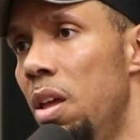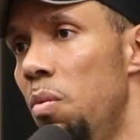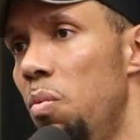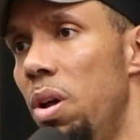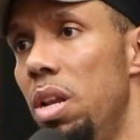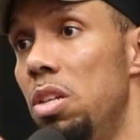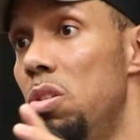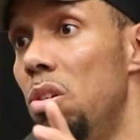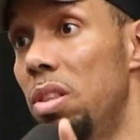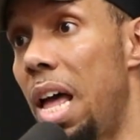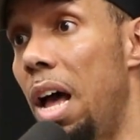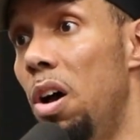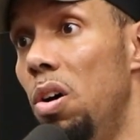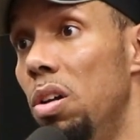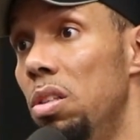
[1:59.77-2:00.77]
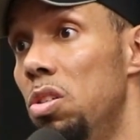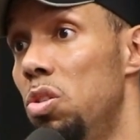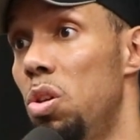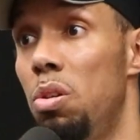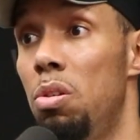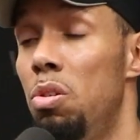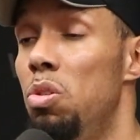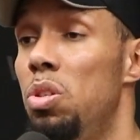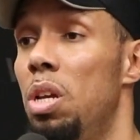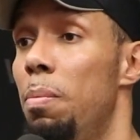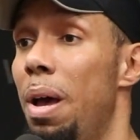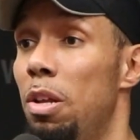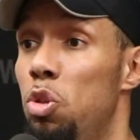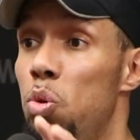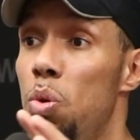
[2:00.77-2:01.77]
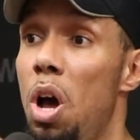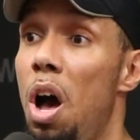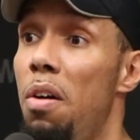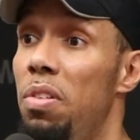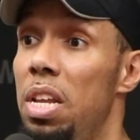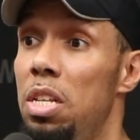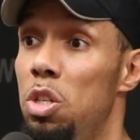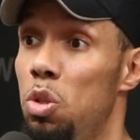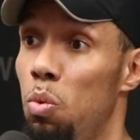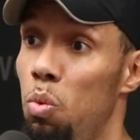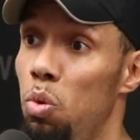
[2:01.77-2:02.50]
when it's not that hot. So you're losing about two and a half liters of